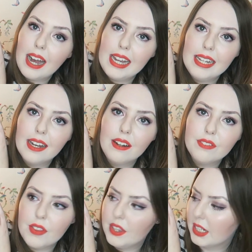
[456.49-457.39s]
I
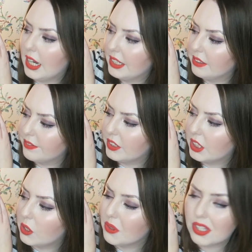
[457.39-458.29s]
love the kind of
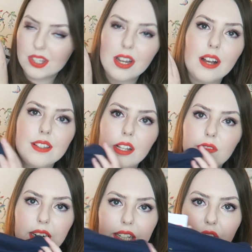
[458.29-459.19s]
gold stars that are
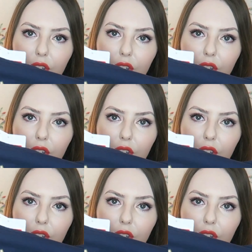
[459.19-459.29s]
running